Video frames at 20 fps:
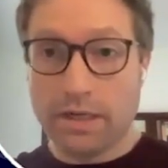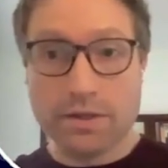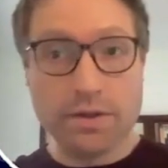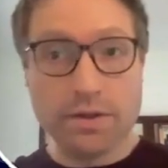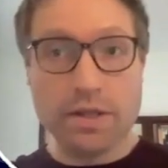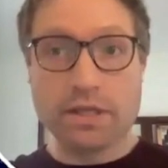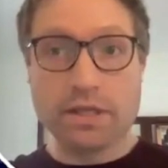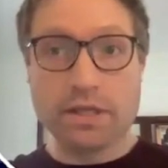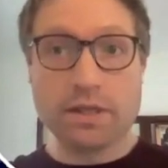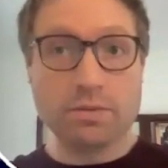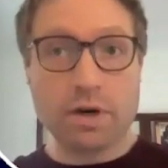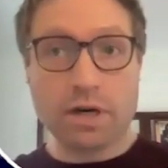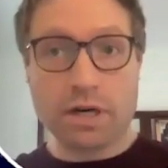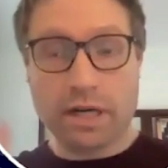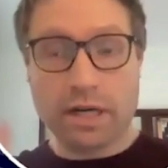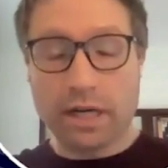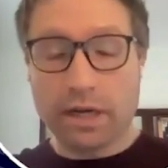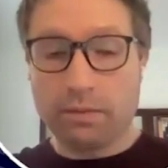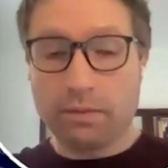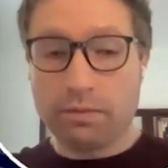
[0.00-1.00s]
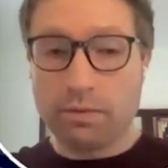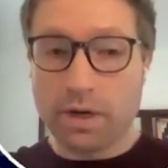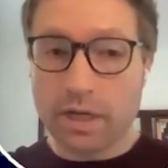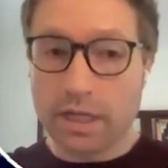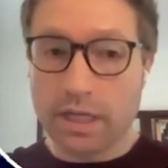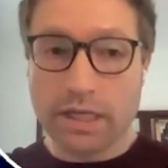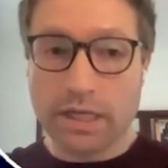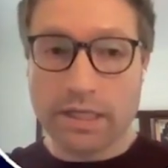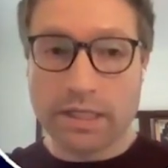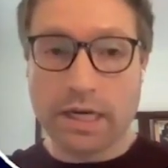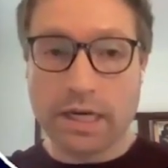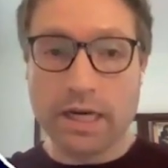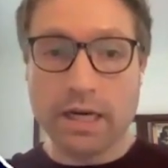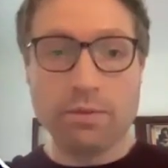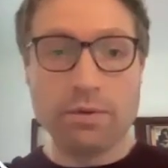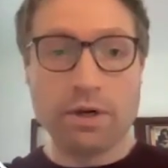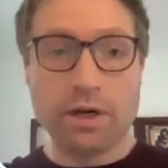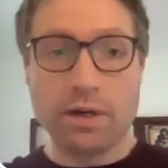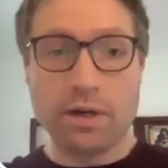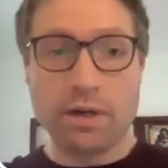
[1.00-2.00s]
So this is where it can get really
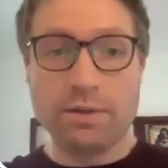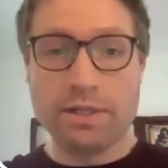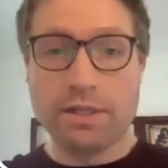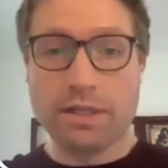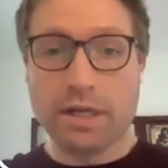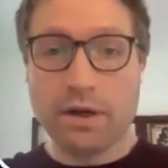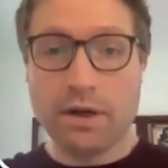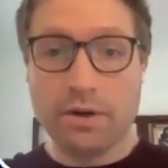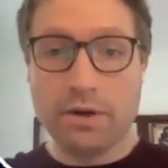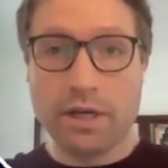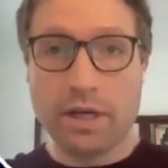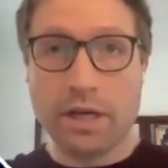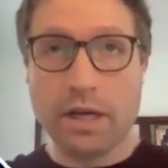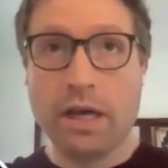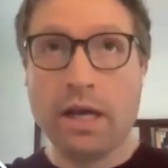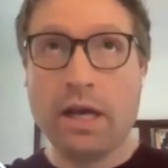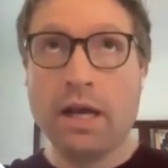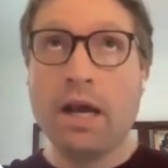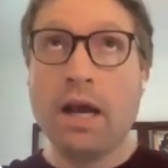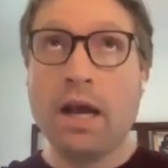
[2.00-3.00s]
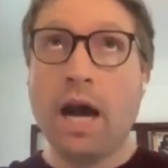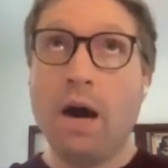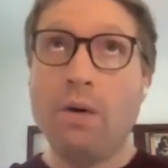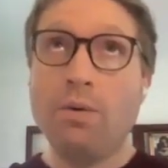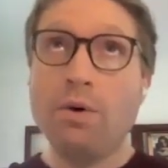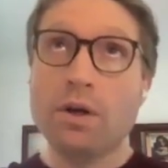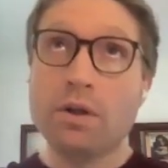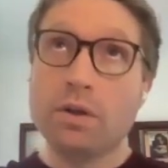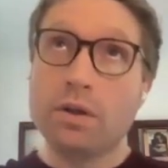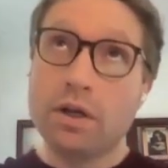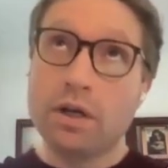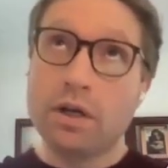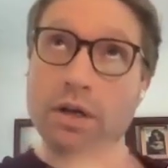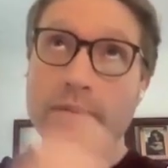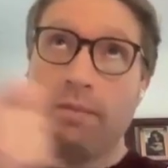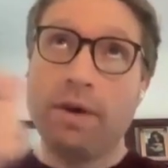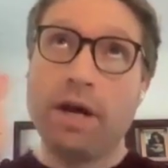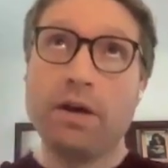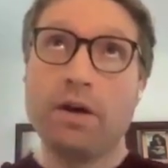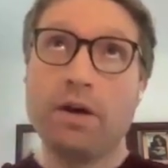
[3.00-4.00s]
exciting, where you're able to say, okay, I want to look
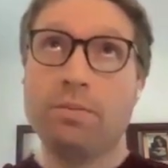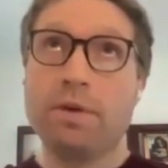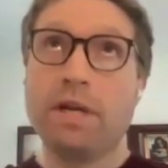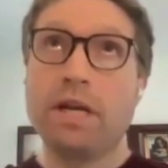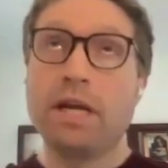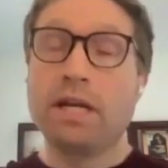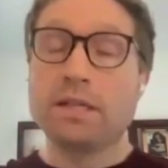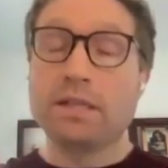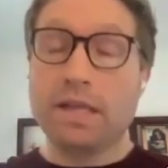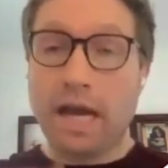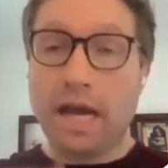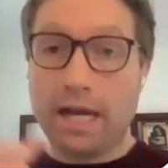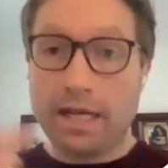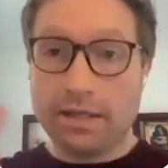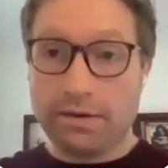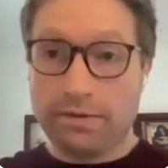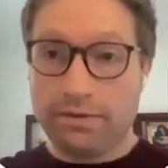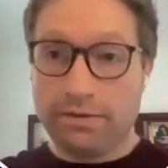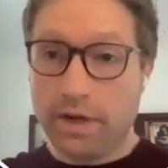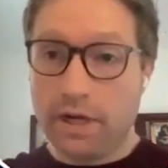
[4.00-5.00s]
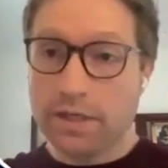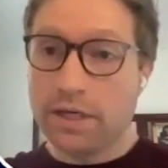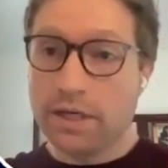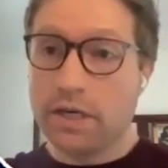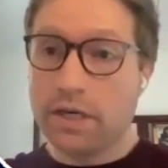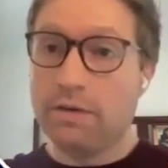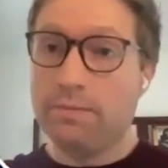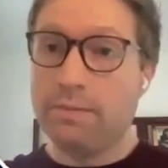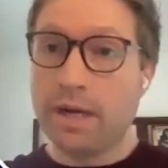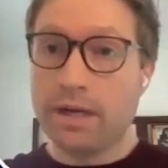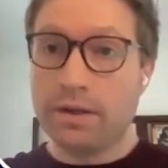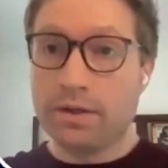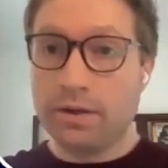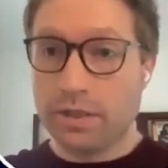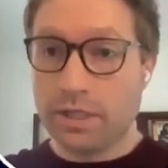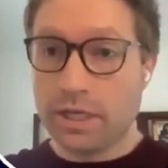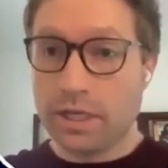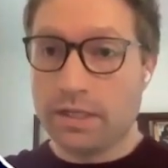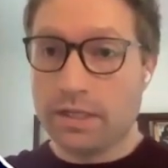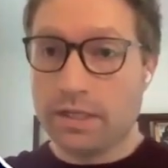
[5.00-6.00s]
at my open ends as a function of my
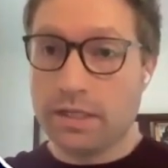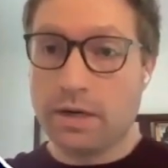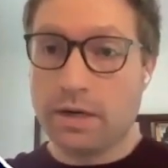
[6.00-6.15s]
closed ends.